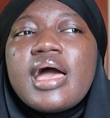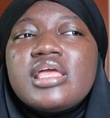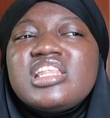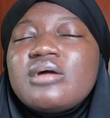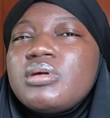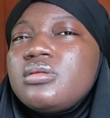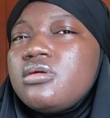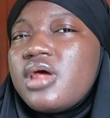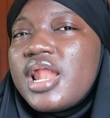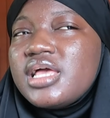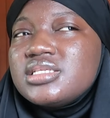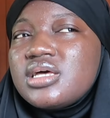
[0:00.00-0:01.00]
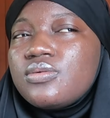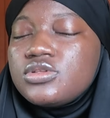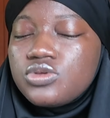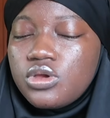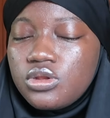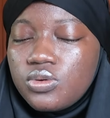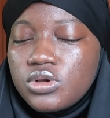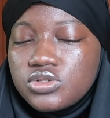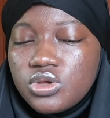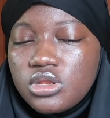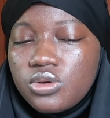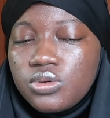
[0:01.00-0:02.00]
it now made me realize that what's going
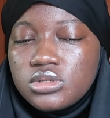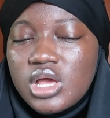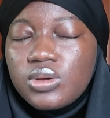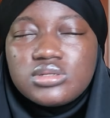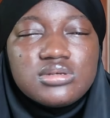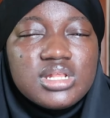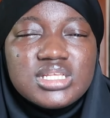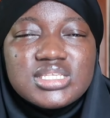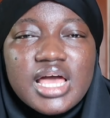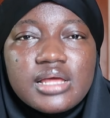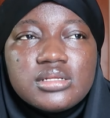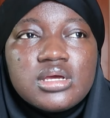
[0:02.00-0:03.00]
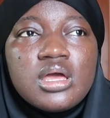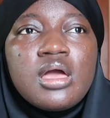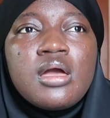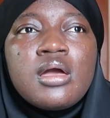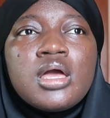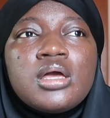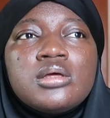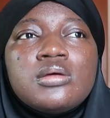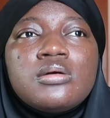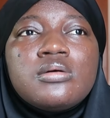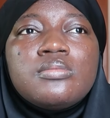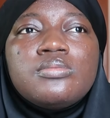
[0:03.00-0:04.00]
on. I was really sad
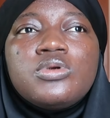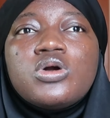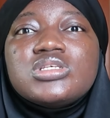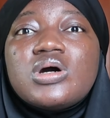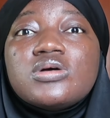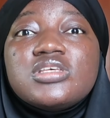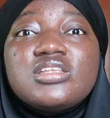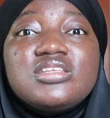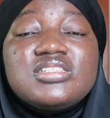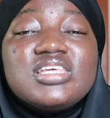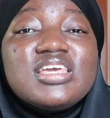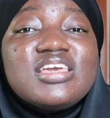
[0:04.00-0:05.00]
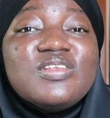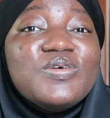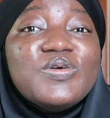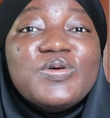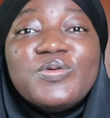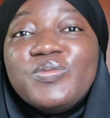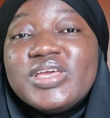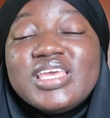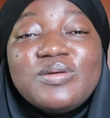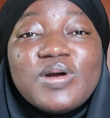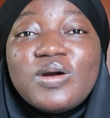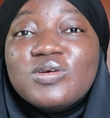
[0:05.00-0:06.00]
because I was already thinking, oh,
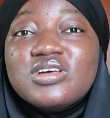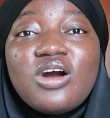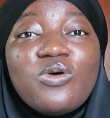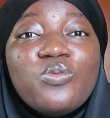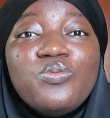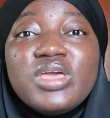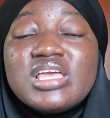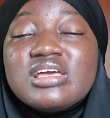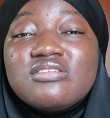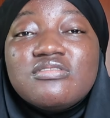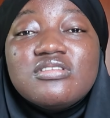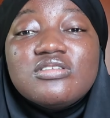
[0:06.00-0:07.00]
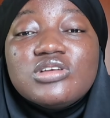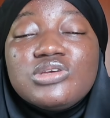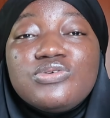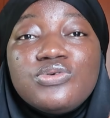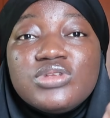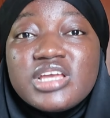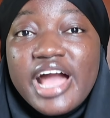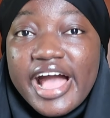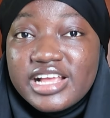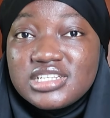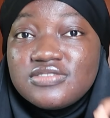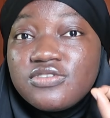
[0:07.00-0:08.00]
I'll make good
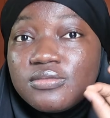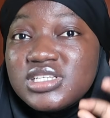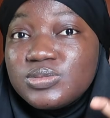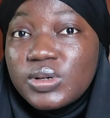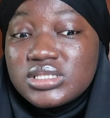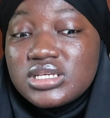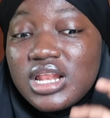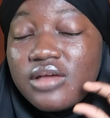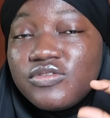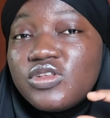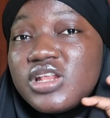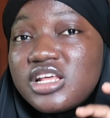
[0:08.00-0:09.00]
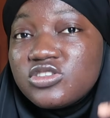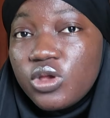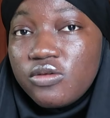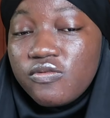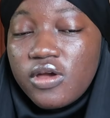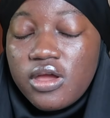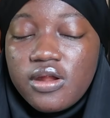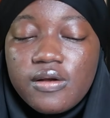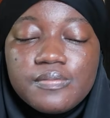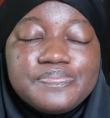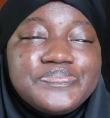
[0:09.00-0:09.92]
cash from this particular video that's going viral.